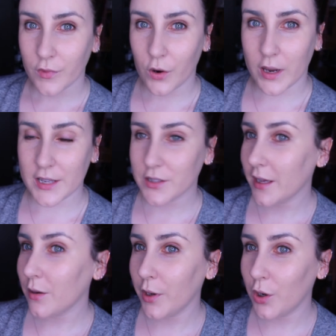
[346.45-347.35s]
Okay, so
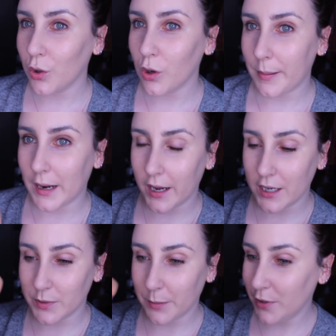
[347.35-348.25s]
there we go,
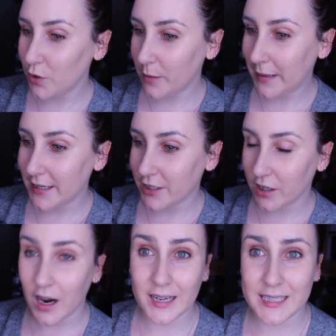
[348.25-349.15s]
applied with the beauty
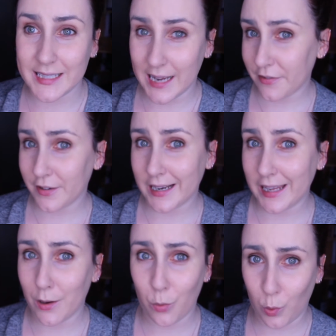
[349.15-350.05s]
blender. I
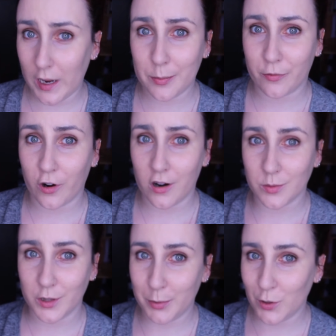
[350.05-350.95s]
definitely way prefer it
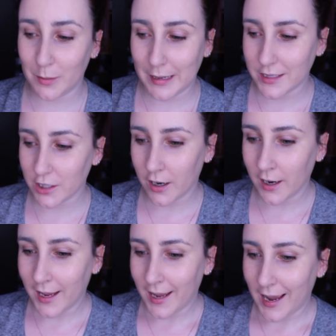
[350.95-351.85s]
with the beauty blender.
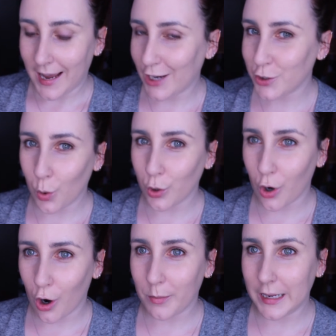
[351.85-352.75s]
And
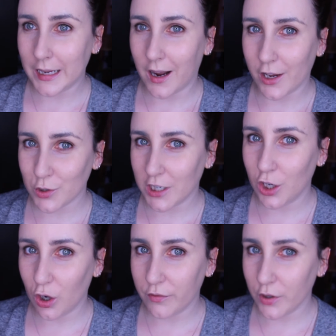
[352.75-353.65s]
I usually
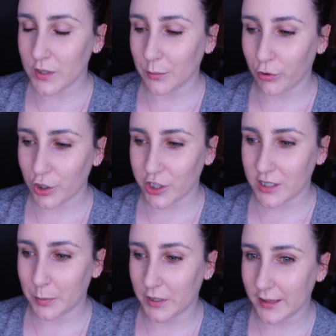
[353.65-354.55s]
love using brushes,
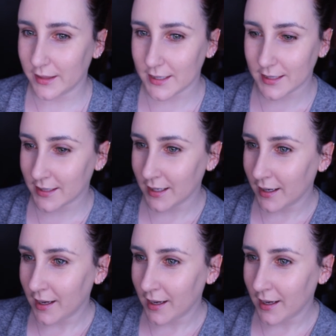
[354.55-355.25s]
but in this,